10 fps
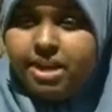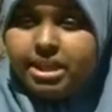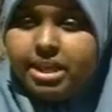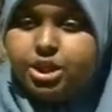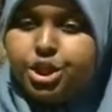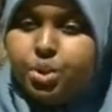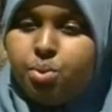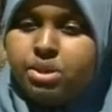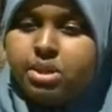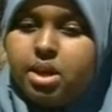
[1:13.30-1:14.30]
The fact that
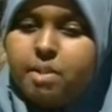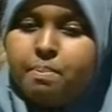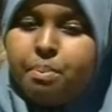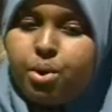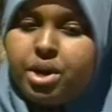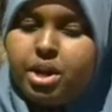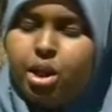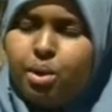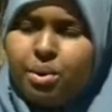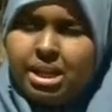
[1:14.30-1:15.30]
she was
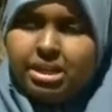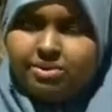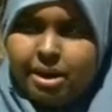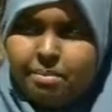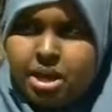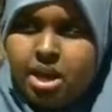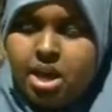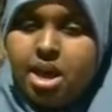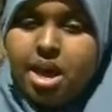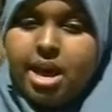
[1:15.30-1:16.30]
born in a lower class
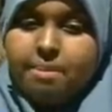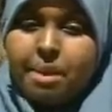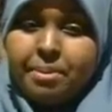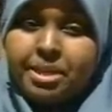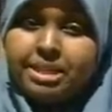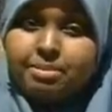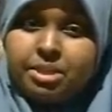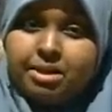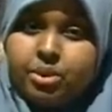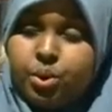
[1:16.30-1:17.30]
family and my
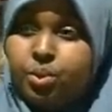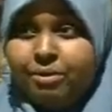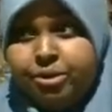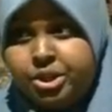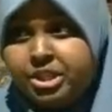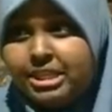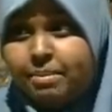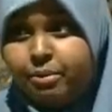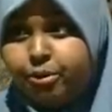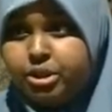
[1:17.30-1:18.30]
parents themselves were
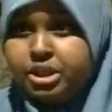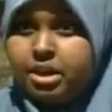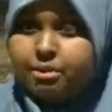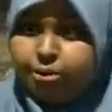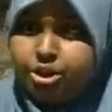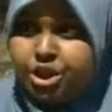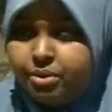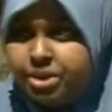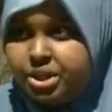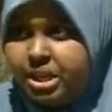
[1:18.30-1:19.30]
refugees i'm a first
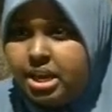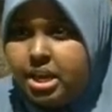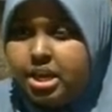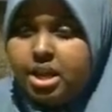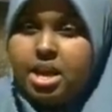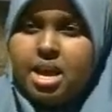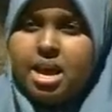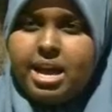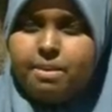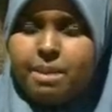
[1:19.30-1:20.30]
first generation canadian
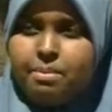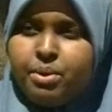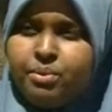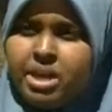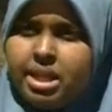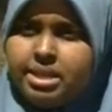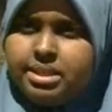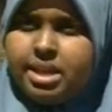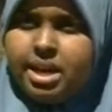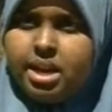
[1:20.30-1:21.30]
and it made me
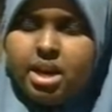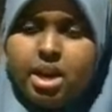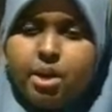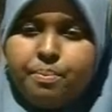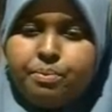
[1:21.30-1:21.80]
realize that